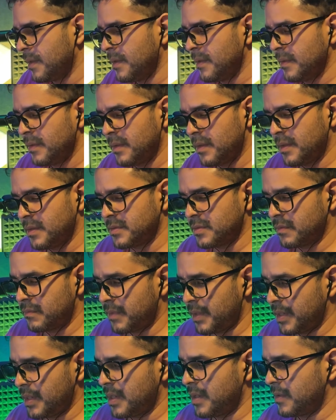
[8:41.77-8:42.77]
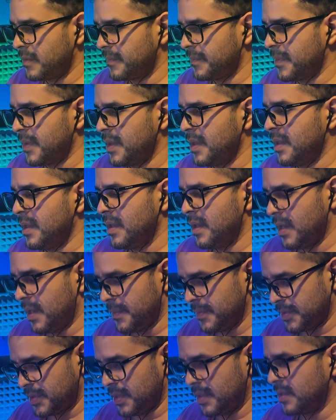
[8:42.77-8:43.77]
Okay, so right now
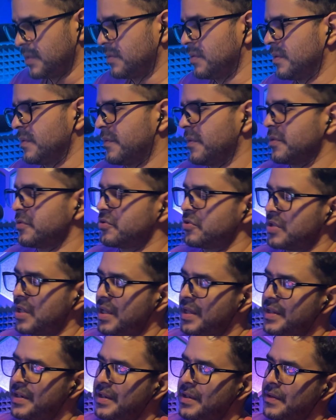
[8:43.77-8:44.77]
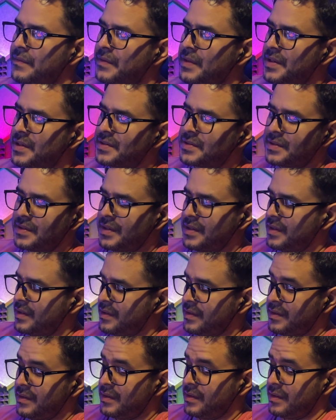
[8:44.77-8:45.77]
I'm sticking to the functionality of this,
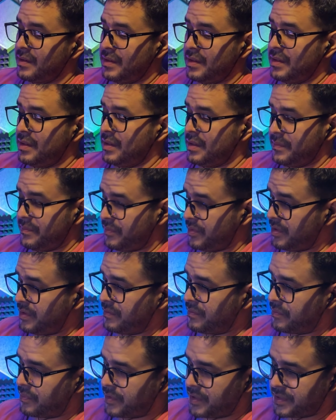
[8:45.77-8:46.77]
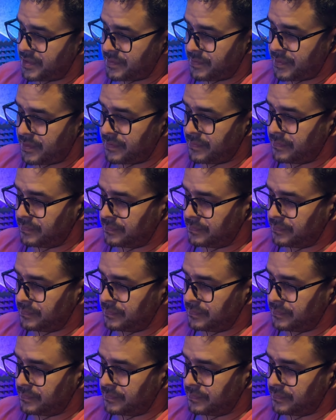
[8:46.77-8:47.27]
and I'm very impressed, man.